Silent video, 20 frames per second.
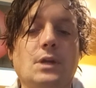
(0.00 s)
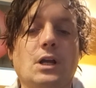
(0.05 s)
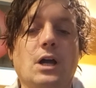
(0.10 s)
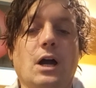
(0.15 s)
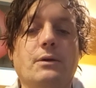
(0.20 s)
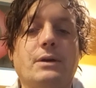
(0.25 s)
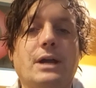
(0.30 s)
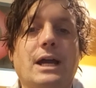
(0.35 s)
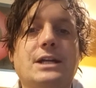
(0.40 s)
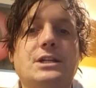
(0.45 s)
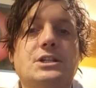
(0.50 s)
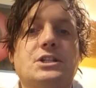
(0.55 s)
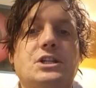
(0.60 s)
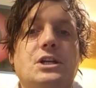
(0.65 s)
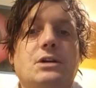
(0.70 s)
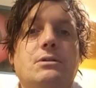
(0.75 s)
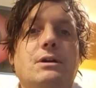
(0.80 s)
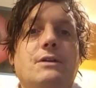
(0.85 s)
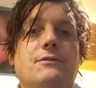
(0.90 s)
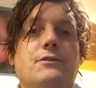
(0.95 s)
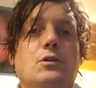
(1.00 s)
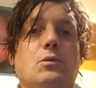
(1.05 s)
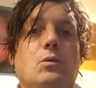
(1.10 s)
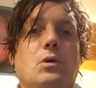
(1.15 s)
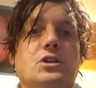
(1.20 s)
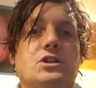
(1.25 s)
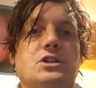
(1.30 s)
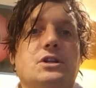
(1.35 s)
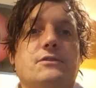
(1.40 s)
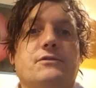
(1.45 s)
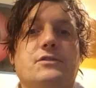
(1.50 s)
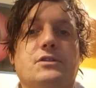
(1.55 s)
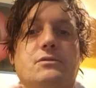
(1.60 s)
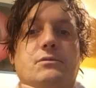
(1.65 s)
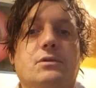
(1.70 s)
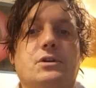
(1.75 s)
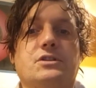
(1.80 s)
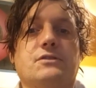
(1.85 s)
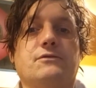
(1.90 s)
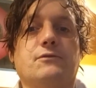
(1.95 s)
Okay, so if you
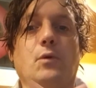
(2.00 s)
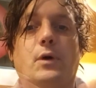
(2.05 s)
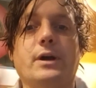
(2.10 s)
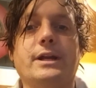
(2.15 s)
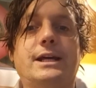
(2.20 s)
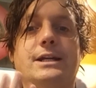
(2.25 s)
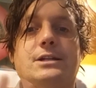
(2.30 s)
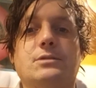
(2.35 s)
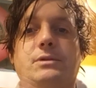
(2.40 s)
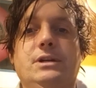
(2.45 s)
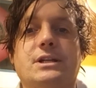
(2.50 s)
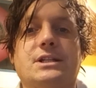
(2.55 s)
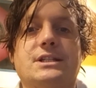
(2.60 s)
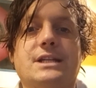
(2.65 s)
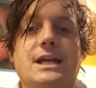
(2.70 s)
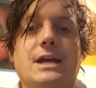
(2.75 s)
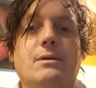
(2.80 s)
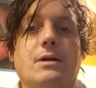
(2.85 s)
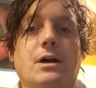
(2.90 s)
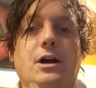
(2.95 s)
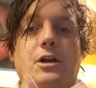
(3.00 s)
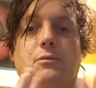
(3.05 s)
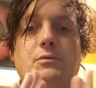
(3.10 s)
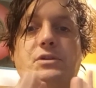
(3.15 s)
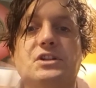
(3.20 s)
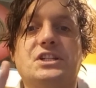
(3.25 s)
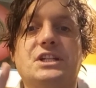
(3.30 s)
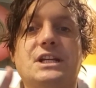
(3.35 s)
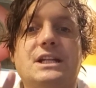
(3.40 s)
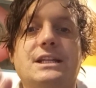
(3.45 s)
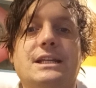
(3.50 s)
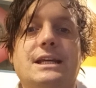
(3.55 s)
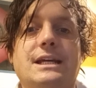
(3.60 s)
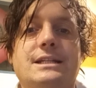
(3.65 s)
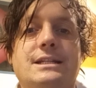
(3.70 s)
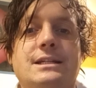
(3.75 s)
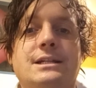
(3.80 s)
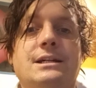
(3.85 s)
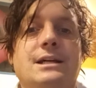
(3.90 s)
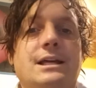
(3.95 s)
want to void it, we can say we're going to rescind it.
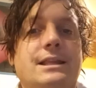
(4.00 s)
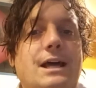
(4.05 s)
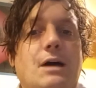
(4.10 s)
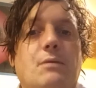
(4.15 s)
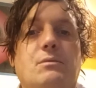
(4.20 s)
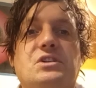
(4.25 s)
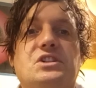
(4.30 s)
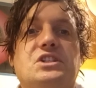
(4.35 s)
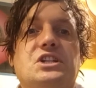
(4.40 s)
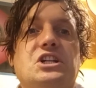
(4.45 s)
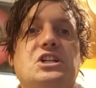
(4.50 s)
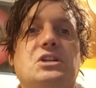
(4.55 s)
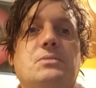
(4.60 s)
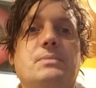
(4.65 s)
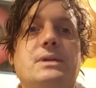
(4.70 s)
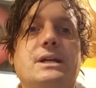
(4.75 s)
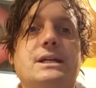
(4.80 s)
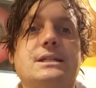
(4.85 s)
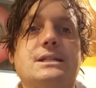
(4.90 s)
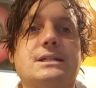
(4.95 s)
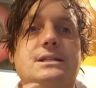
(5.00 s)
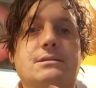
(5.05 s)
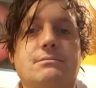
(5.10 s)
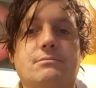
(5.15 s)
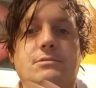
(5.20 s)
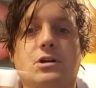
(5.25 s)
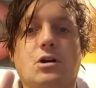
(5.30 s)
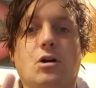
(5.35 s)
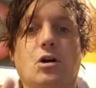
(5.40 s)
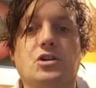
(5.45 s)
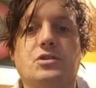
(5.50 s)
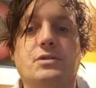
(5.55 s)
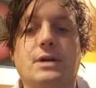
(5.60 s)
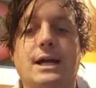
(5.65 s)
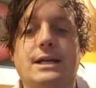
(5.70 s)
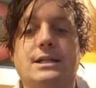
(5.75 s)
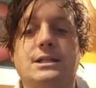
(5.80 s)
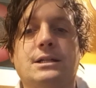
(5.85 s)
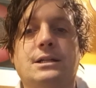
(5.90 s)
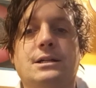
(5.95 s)
That rescission means the
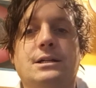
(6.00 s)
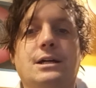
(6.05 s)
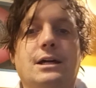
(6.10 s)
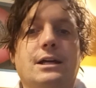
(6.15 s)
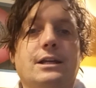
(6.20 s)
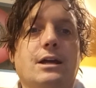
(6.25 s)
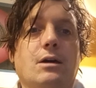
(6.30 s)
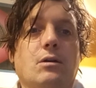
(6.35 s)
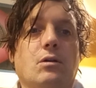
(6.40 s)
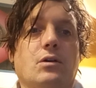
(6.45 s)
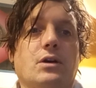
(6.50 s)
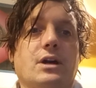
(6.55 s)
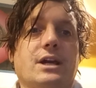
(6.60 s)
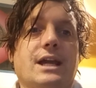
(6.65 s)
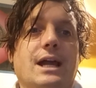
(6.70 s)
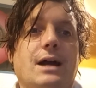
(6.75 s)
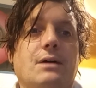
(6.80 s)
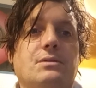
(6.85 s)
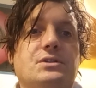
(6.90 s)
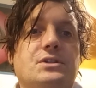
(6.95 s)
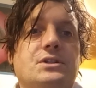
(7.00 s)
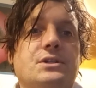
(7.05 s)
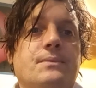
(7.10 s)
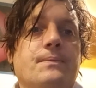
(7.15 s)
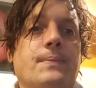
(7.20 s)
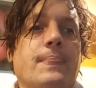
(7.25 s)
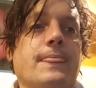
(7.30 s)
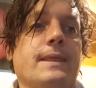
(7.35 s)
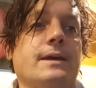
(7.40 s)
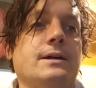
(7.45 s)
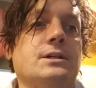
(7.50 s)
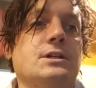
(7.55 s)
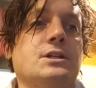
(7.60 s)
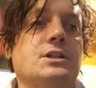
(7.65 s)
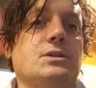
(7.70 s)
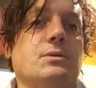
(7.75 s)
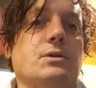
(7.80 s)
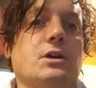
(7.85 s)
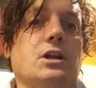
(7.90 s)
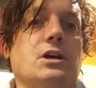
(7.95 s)
contract no longer counts.
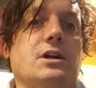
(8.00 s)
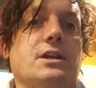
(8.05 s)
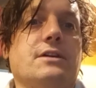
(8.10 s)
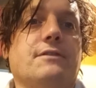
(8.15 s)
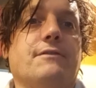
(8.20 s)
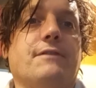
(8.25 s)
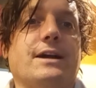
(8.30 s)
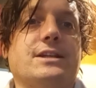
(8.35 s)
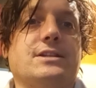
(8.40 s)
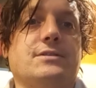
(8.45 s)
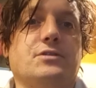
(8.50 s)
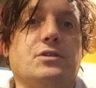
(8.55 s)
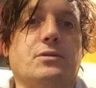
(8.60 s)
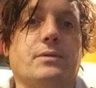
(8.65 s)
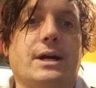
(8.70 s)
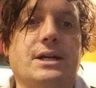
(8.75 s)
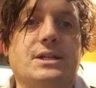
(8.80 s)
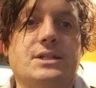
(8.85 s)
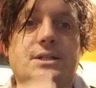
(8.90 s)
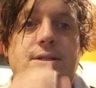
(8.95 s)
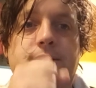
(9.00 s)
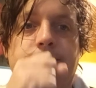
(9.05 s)
So we're going to look at the effect of duress.